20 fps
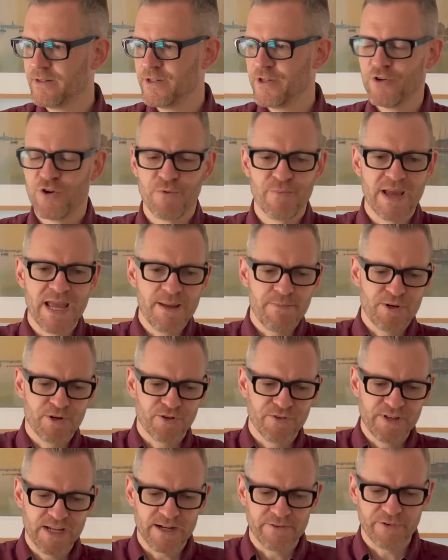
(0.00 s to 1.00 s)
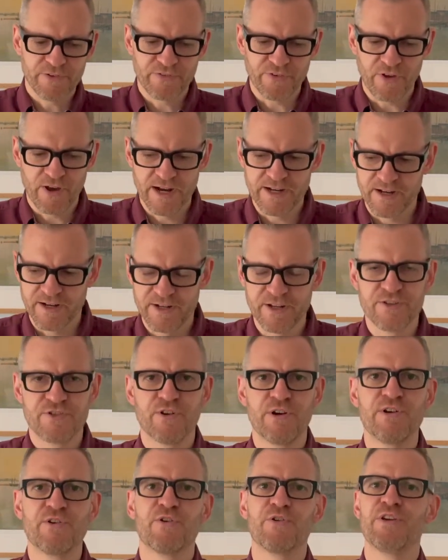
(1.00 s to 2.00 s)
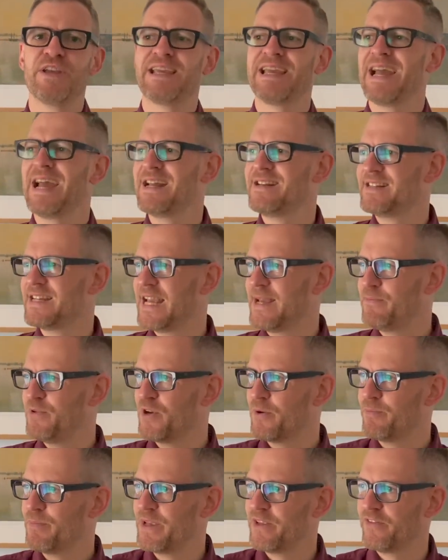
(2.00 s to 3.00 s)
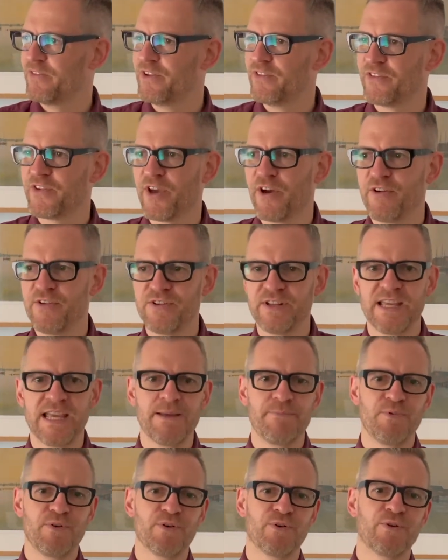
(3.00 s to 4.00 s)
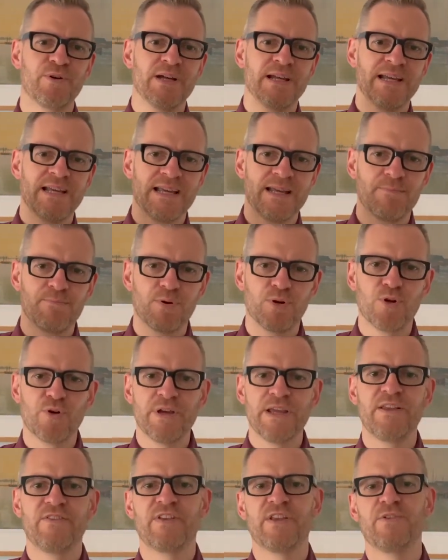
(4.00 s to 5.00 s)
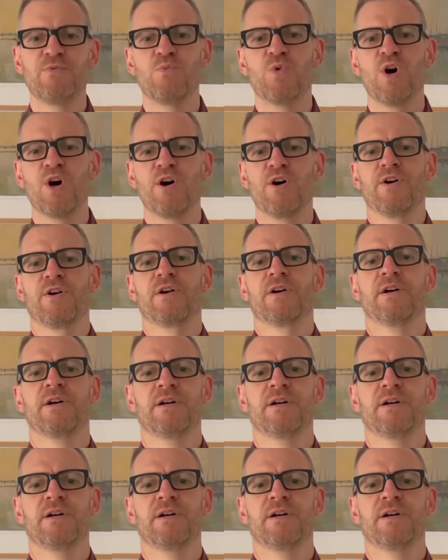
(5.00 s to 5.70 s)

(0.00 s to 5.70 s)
Or maybe on the other side, and you're doing all you can to keep your business going, to keep your employees in work.